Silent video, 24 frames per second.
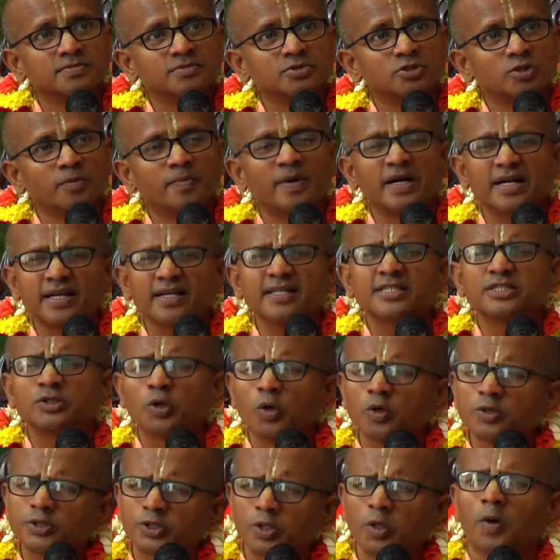So, better is
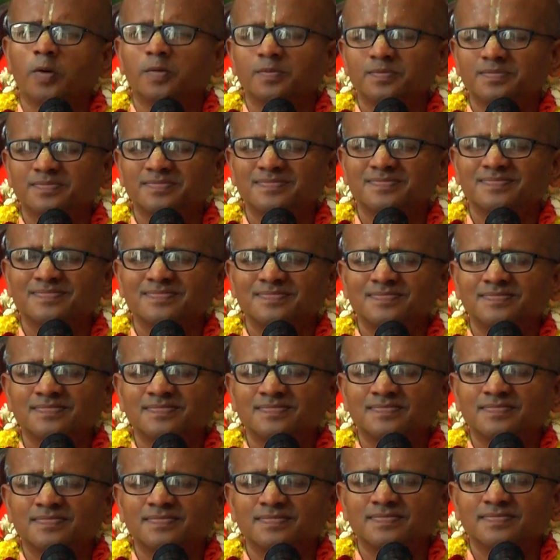go slow.
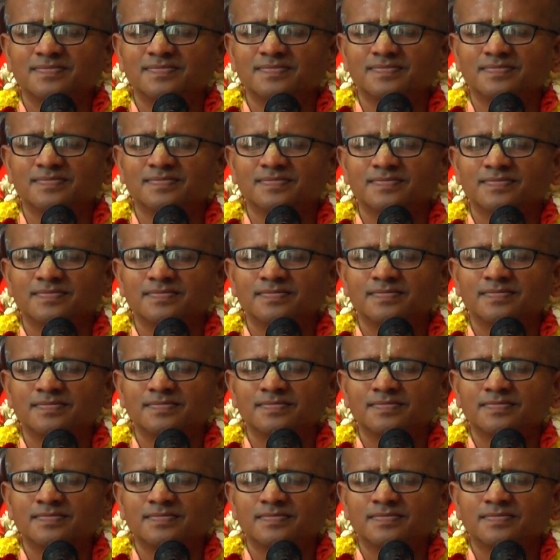Mm.
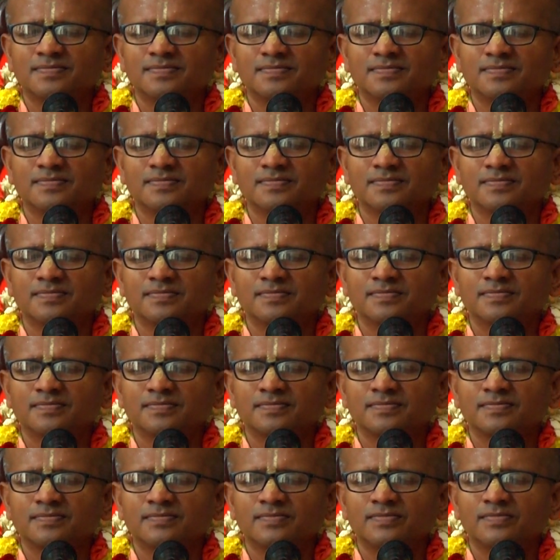Mm.
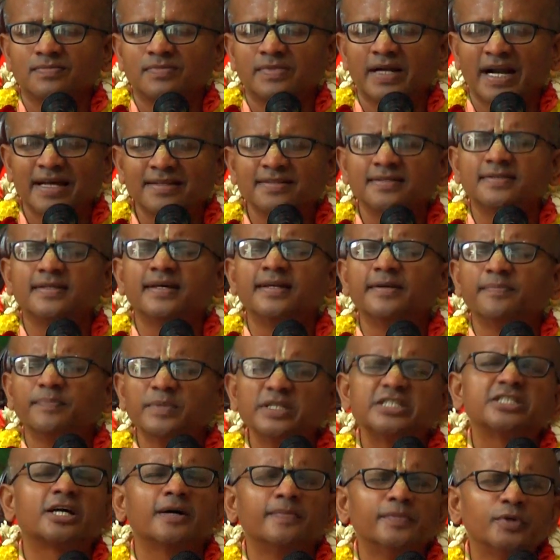Rather than
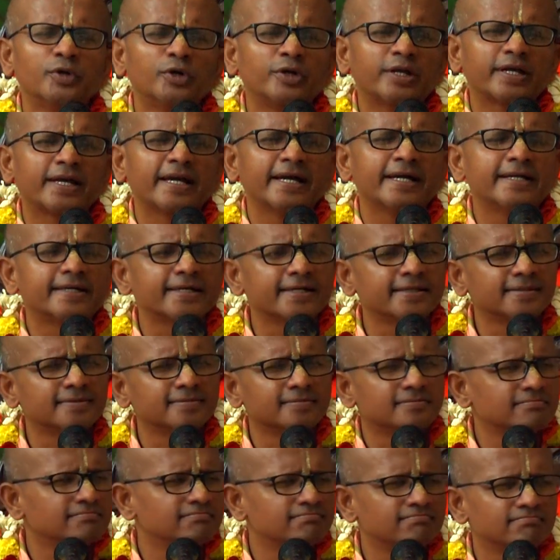miscommunicate
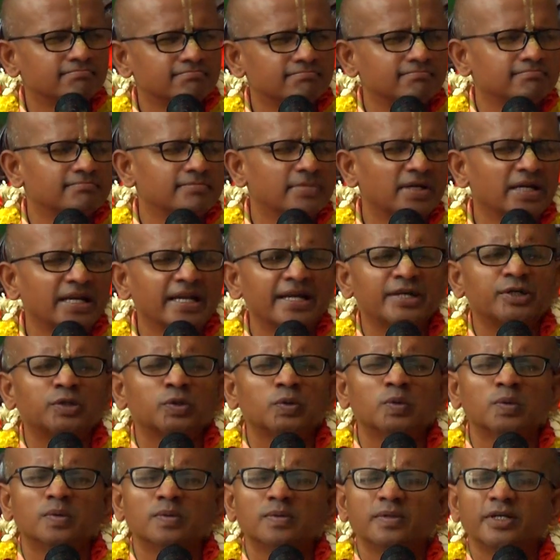and lead
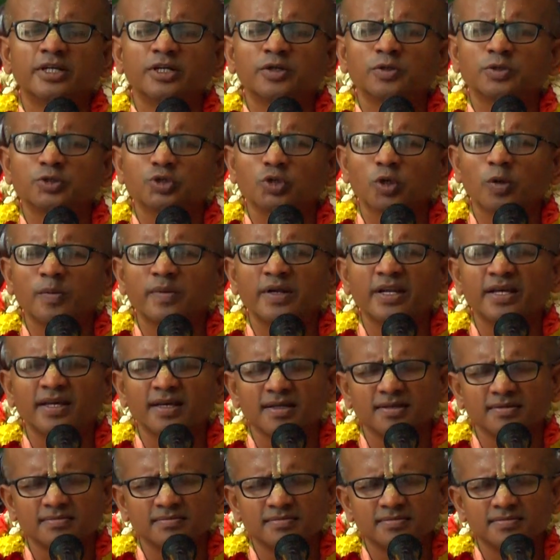to, you know, so
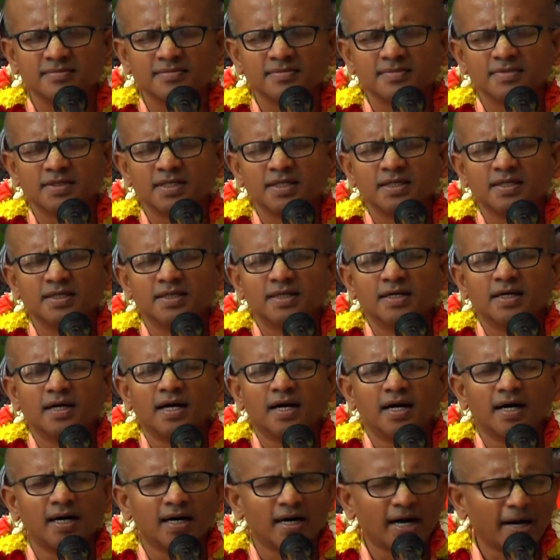many
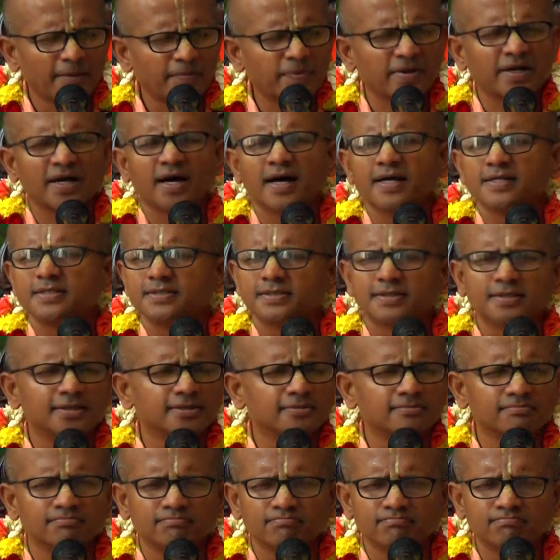uh, aparadhs
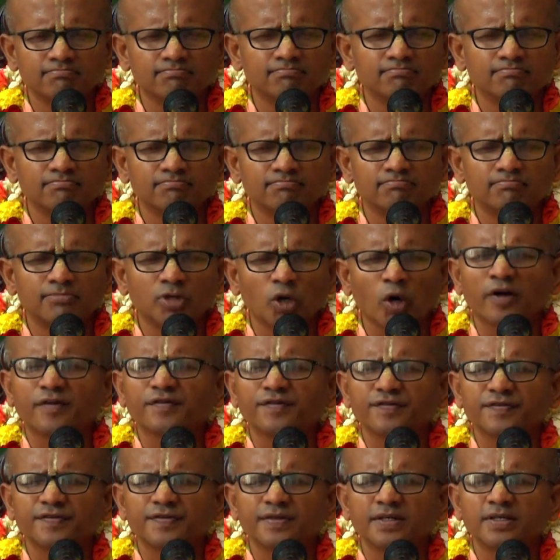and lot
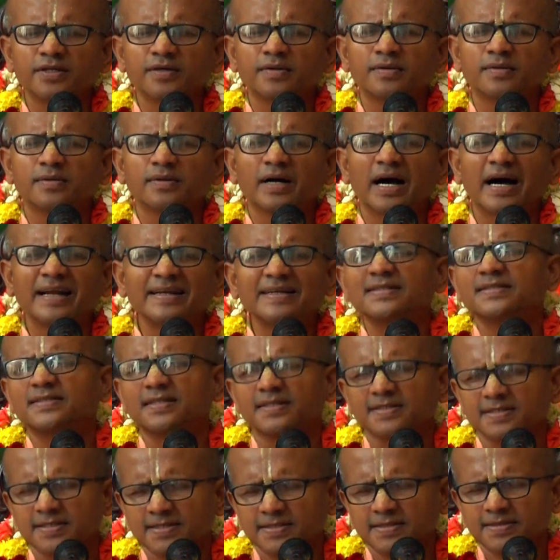of, you know,
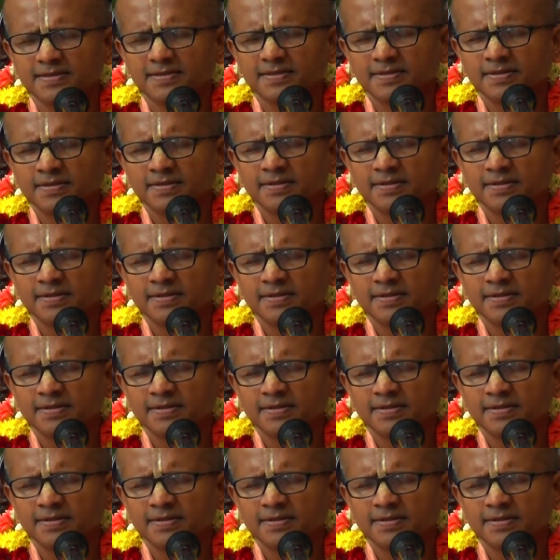anarthas.